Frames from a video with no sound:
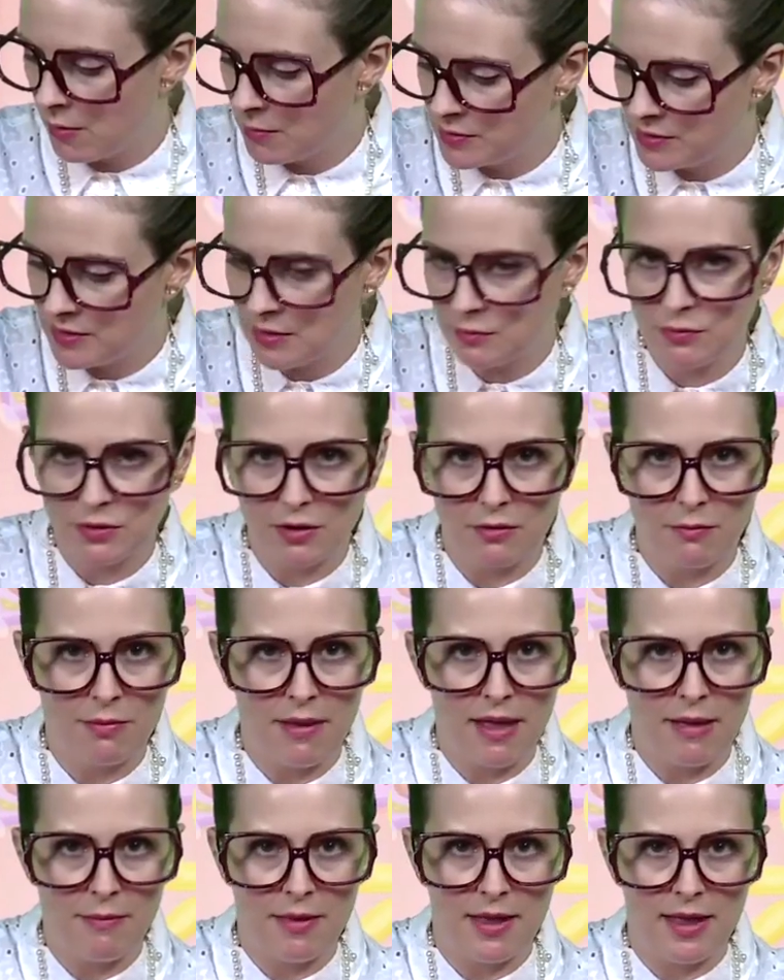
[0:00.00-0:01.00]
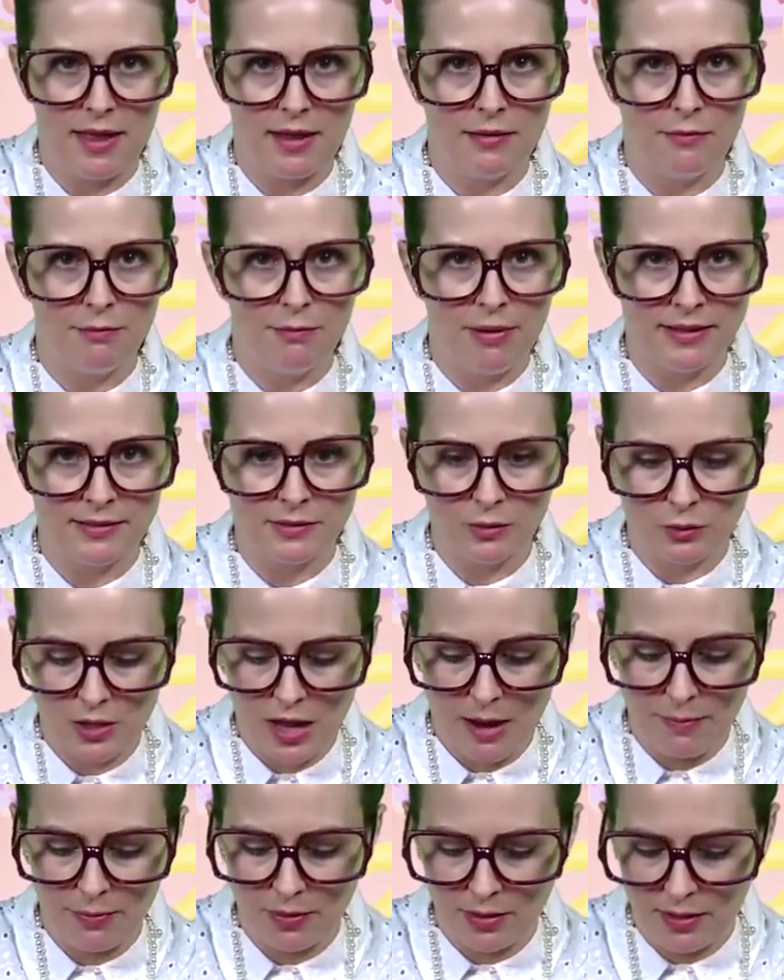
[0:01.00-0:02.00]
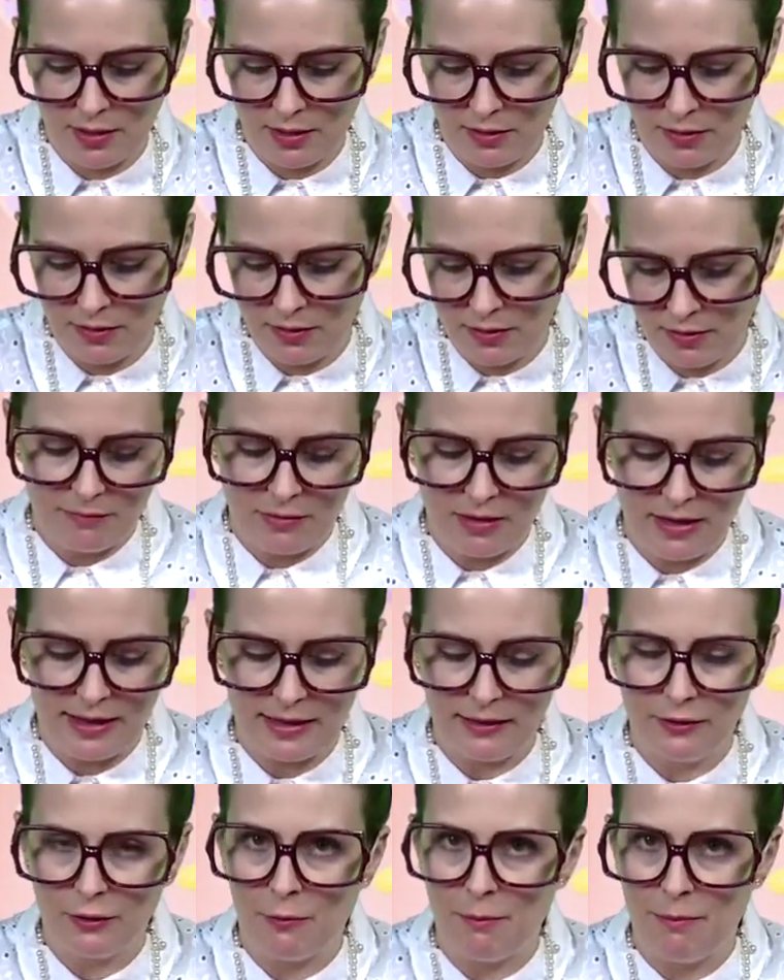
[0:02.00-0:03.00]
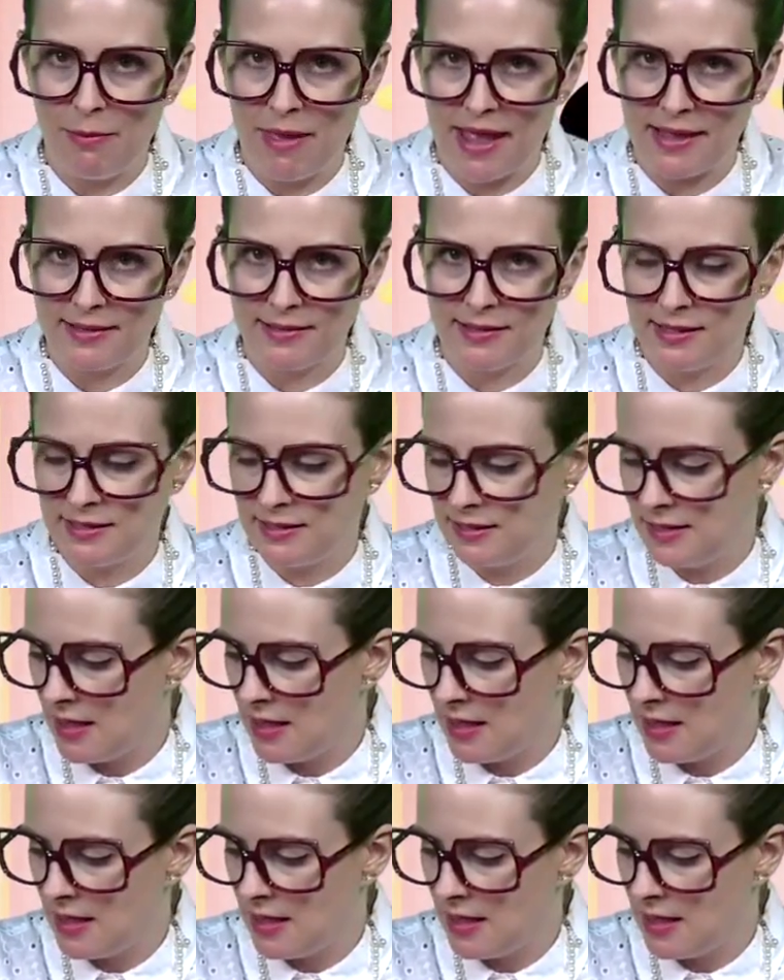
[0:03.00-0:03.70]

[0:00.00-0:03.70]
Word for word: almost done with our Batman pencil topper here. i add a little bat to this